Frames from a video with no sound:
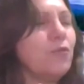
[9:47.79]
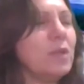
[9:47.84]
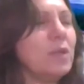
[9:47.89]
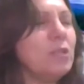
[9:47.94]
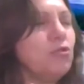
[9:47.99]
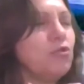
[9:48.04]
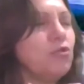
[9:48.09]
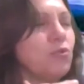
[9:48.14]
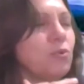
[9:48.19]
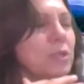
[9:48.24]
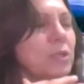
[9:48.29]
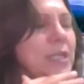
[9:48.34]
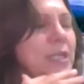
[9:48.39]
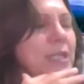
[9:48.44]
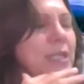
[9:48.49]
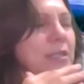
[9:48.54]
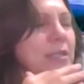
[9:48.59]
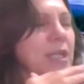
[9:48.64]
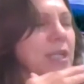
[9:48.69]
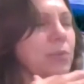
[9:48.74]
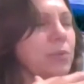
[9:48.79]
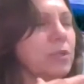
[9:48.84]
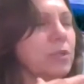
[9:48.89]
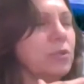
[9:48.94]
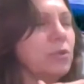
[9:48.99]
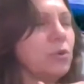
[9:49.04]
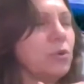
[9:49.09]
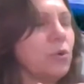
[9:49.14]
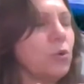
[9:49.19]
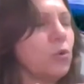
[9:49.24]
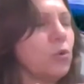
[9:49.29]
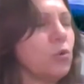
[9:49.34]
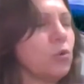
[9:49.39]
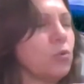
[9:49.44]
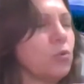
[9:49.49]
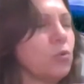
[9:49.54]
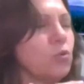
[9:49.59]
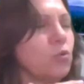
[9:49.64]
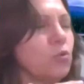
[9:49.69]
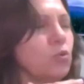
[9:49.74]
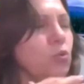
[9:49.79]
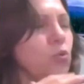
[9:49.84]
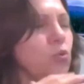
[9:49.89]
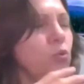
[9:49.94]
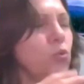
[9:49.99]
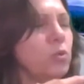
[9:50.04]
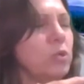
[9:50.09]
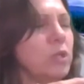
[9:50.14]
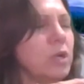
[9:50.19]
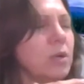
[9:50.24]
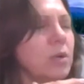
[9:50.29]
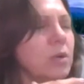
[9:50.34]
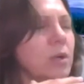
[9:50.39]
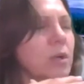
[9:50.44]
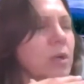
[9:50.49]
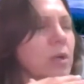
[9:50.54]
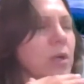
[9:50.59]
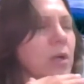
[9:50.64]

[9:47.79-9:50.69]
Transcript: eventually they return to their